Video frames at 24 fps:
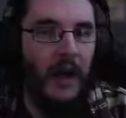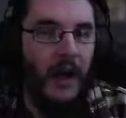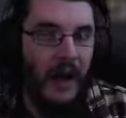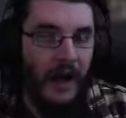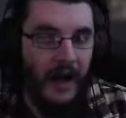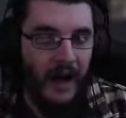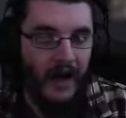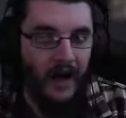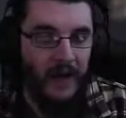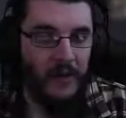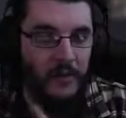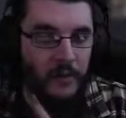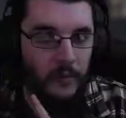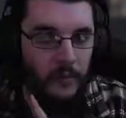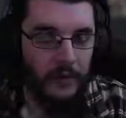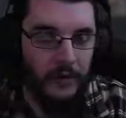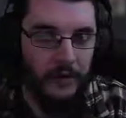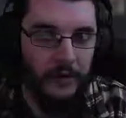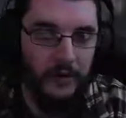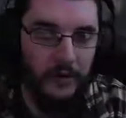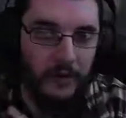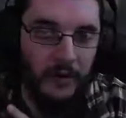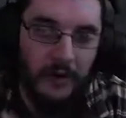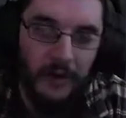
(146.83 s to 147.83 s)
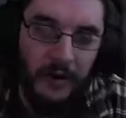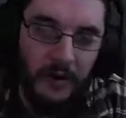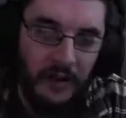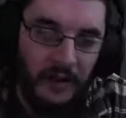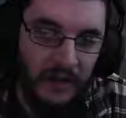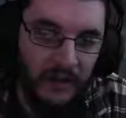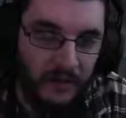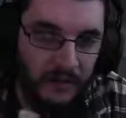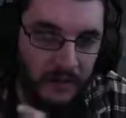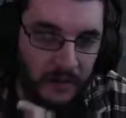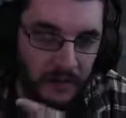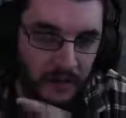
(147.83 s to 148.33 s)
I wonder
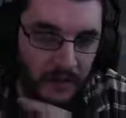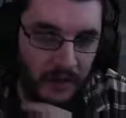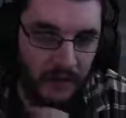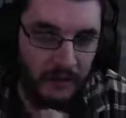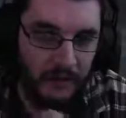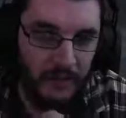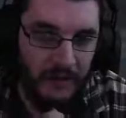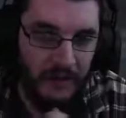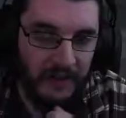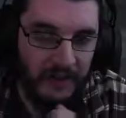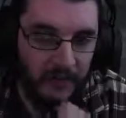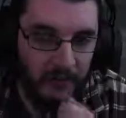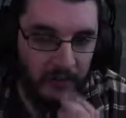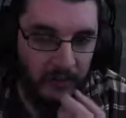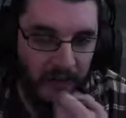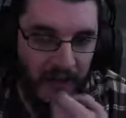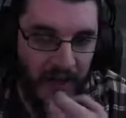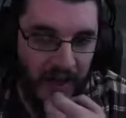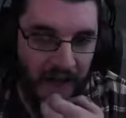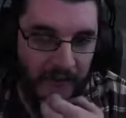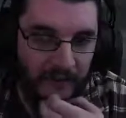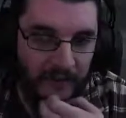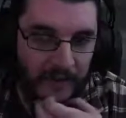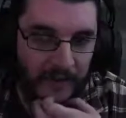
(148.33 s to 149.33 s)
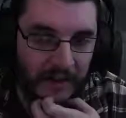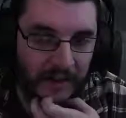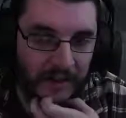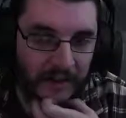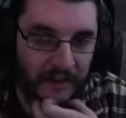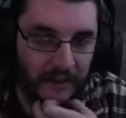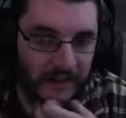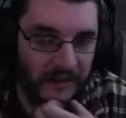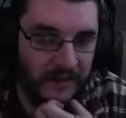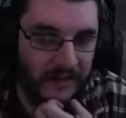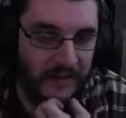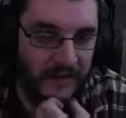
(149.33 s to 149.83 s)
if the cosmetics will have any
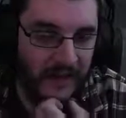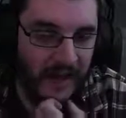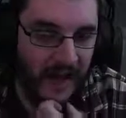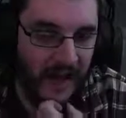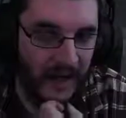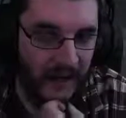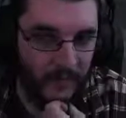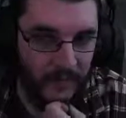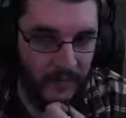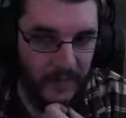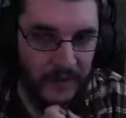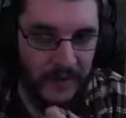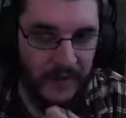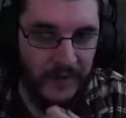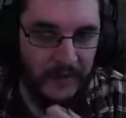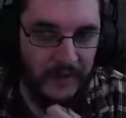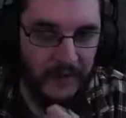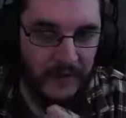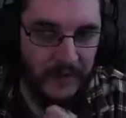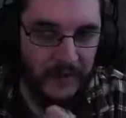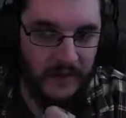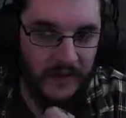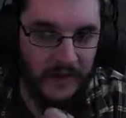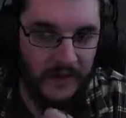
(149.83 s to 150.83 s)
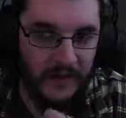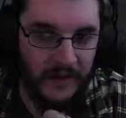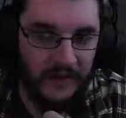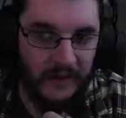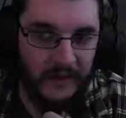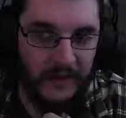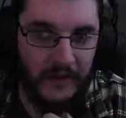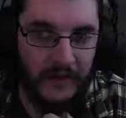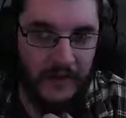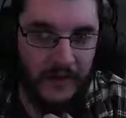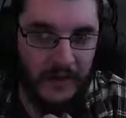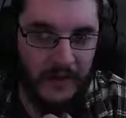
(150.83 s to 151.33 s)
stat bonuses,
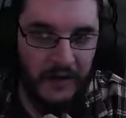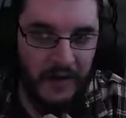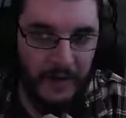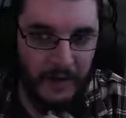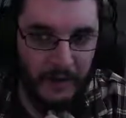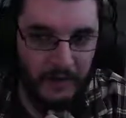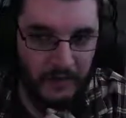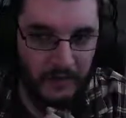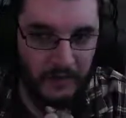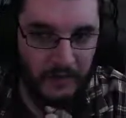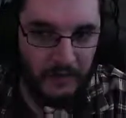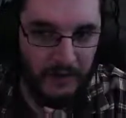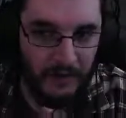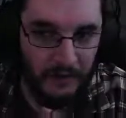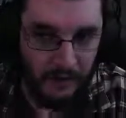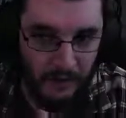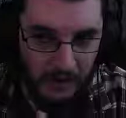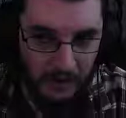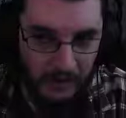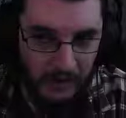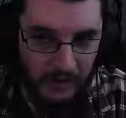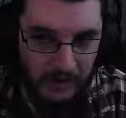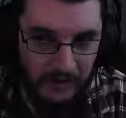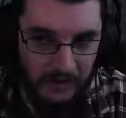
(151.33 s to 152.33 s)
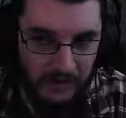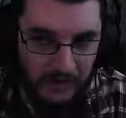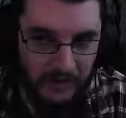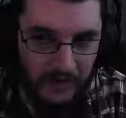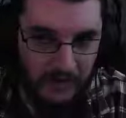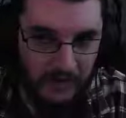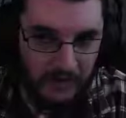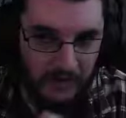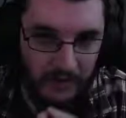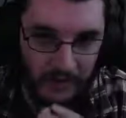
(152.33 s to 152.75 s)
given that they're coming from the armor exchange.